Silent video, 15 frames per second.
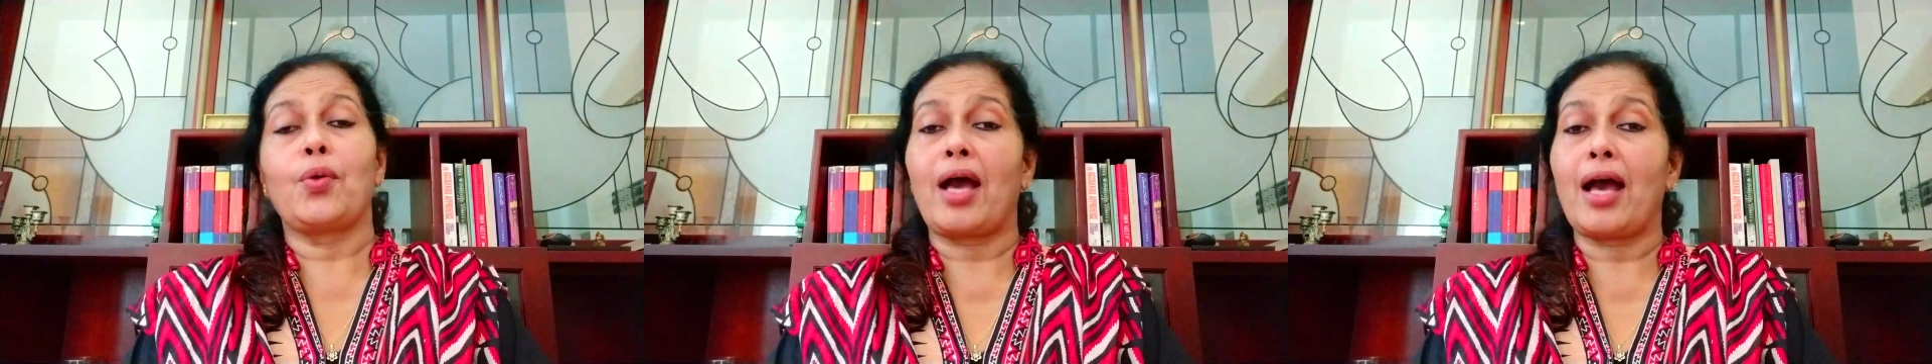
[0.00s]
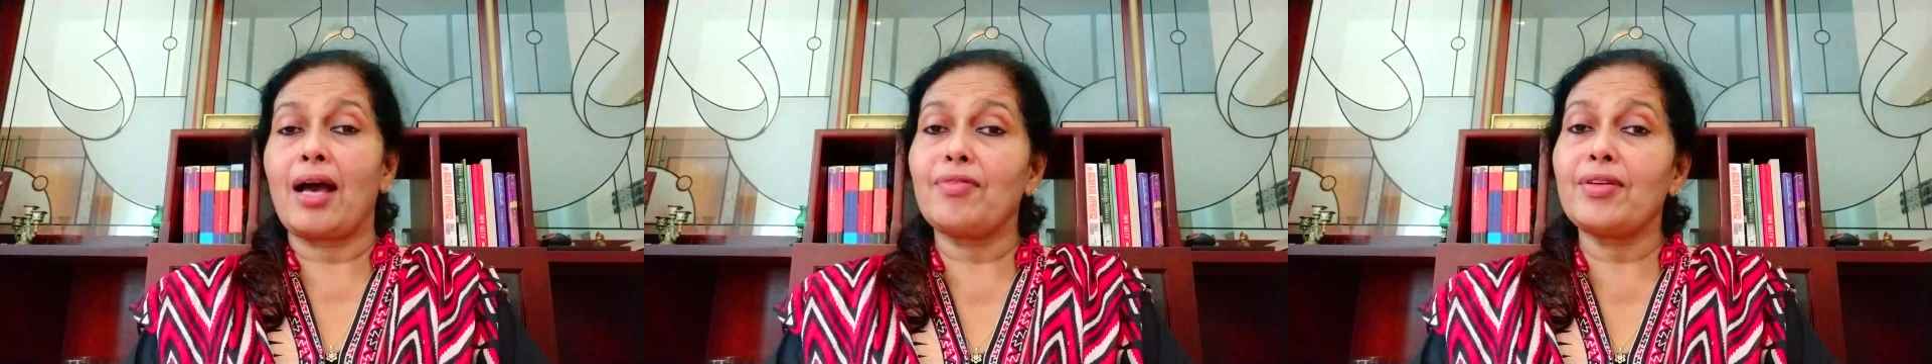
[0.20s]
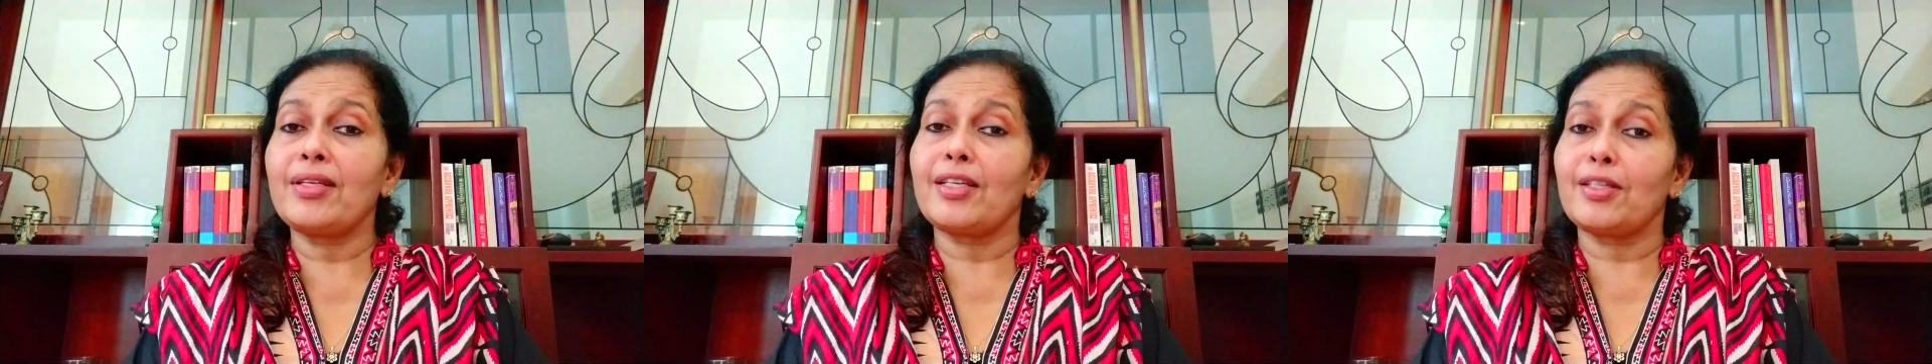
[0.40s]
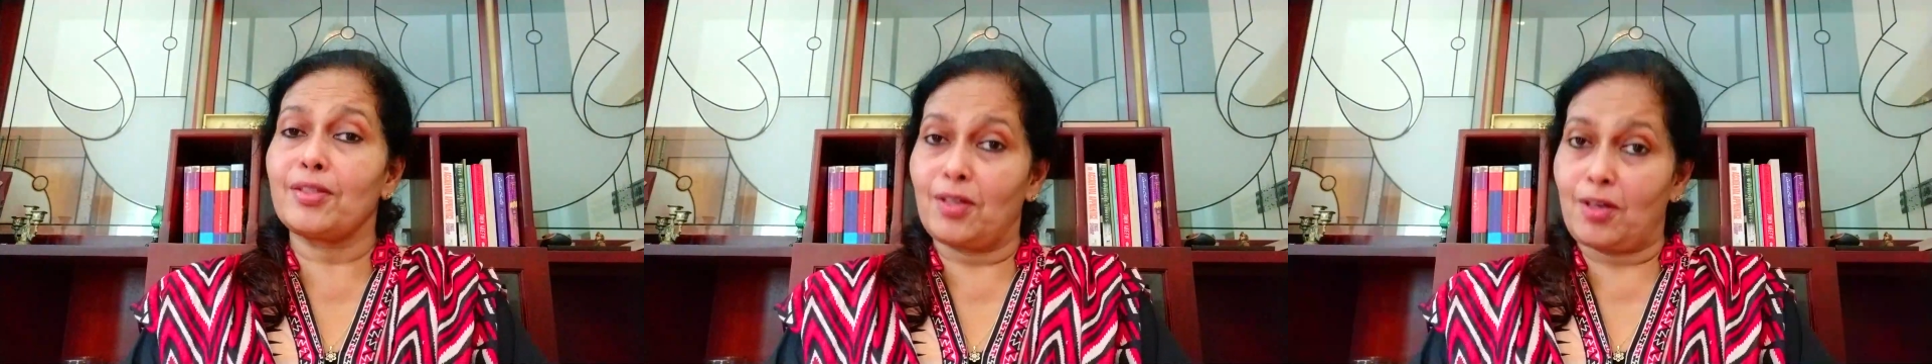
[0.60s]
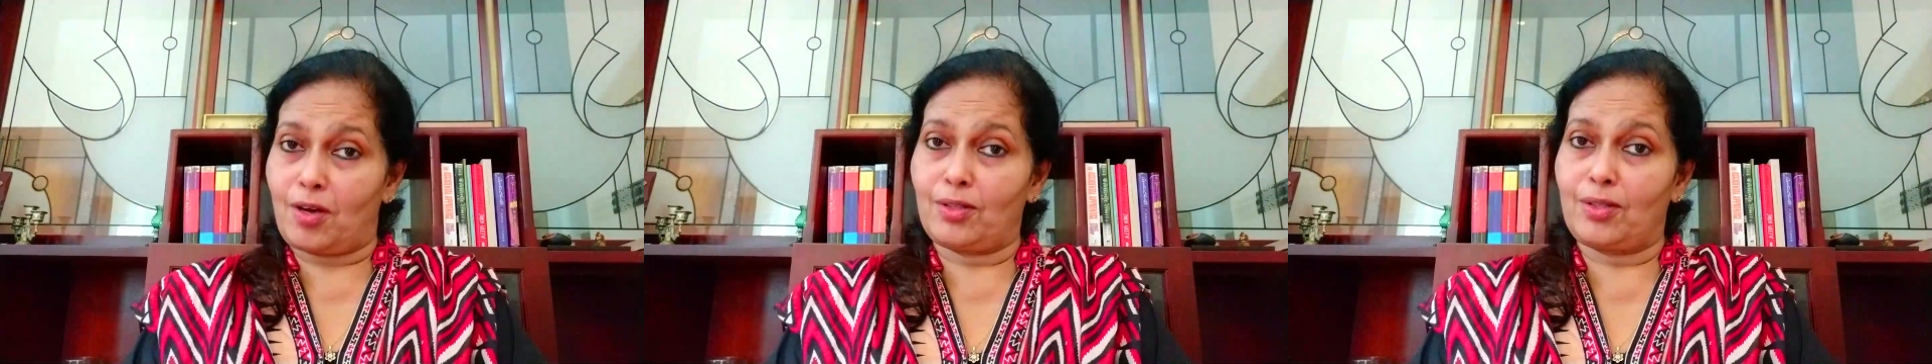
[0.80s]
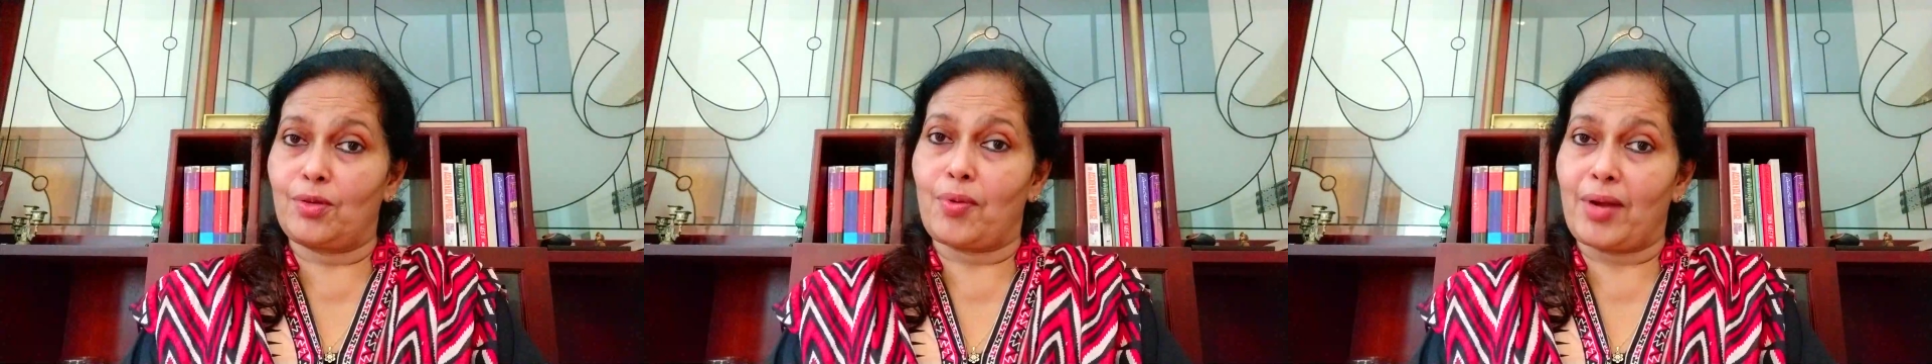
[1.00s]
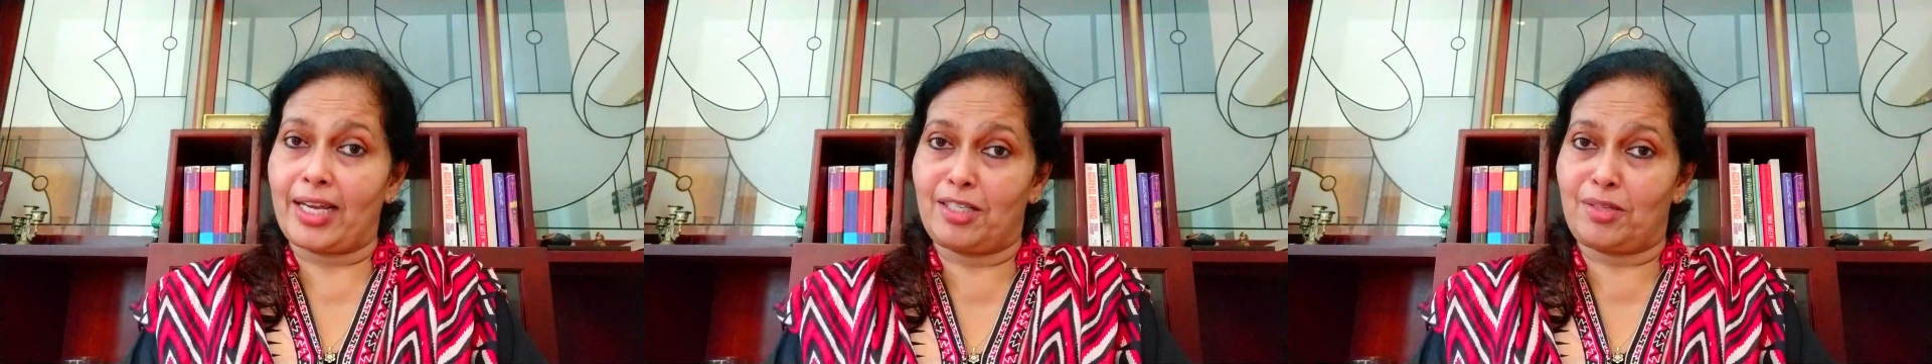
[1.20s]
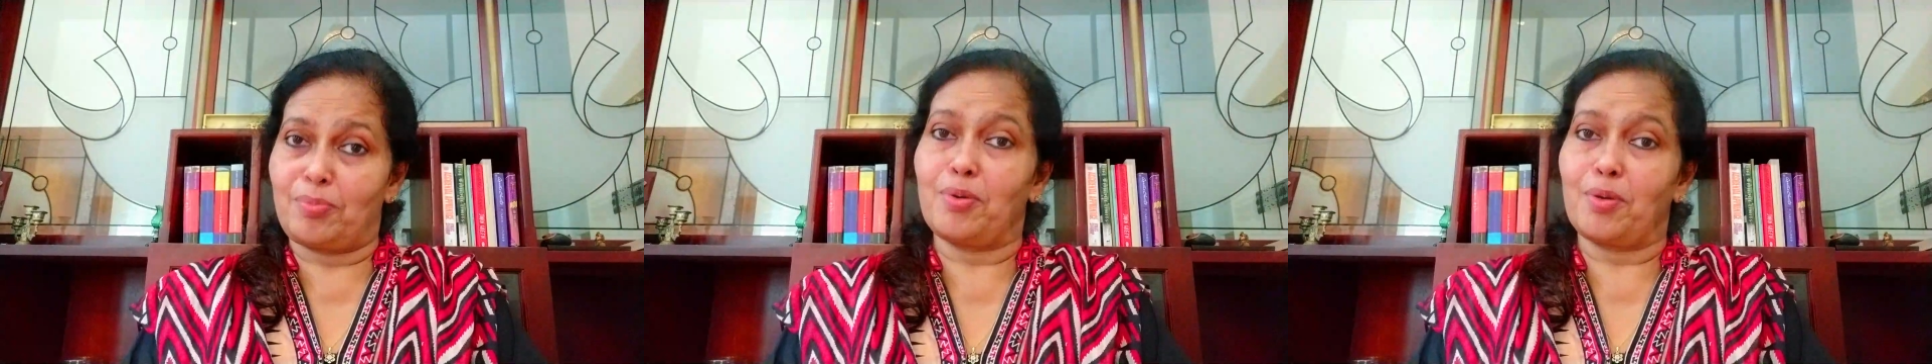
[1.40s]
haven't yet got the
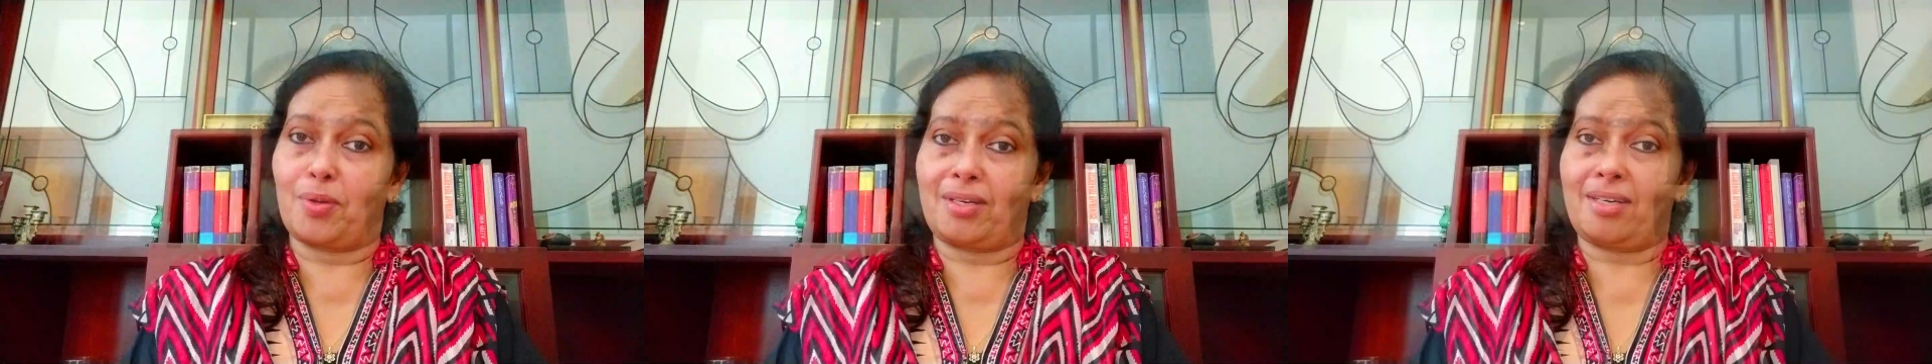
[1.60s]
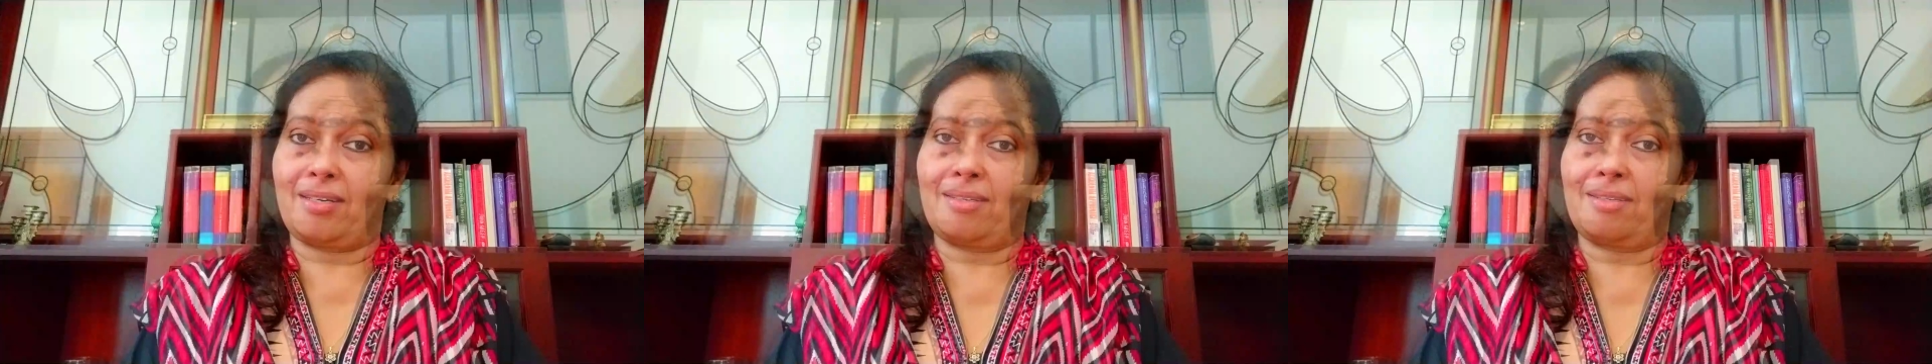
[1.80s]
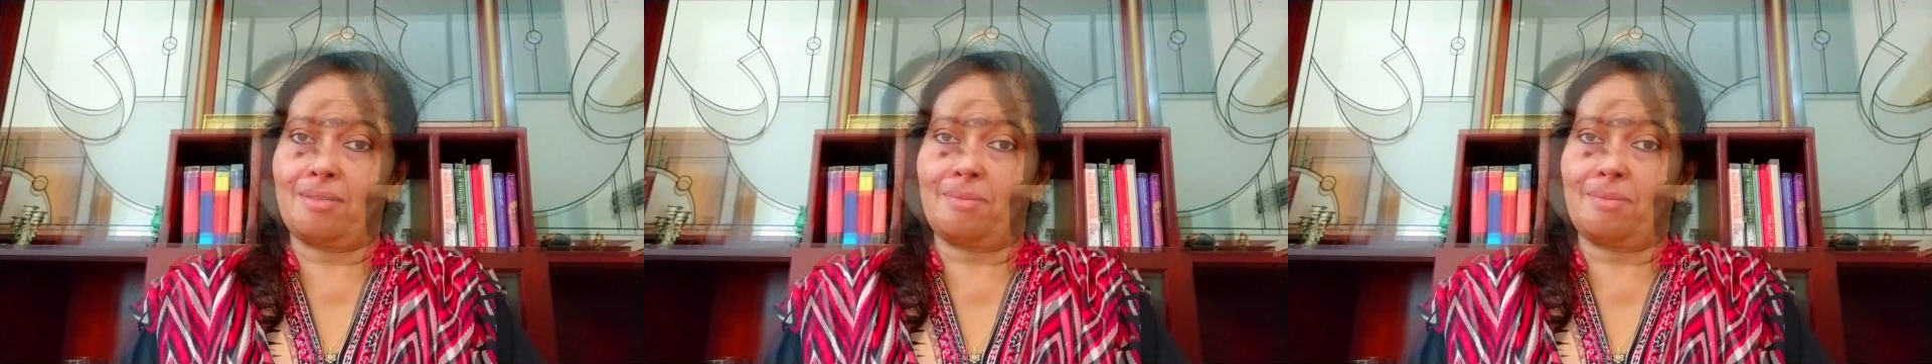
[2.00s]
right book.